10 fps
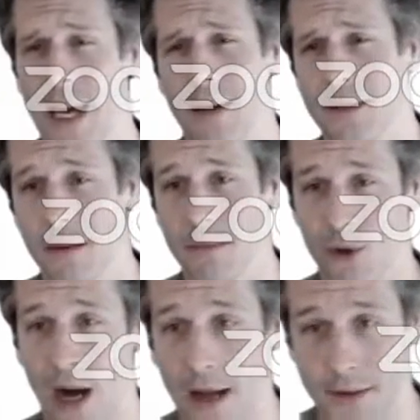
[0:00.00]
have some
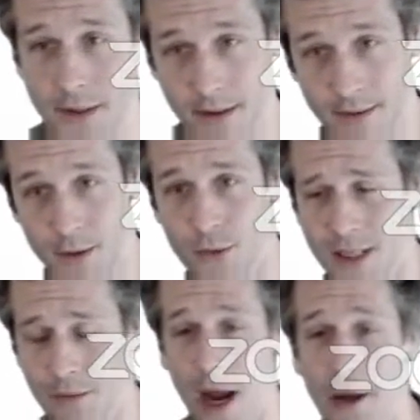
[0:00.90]
graphs,
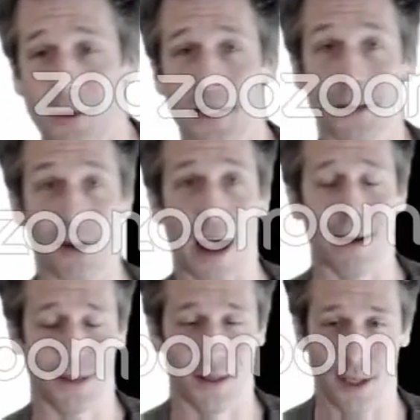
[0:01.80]
some requisite graphs that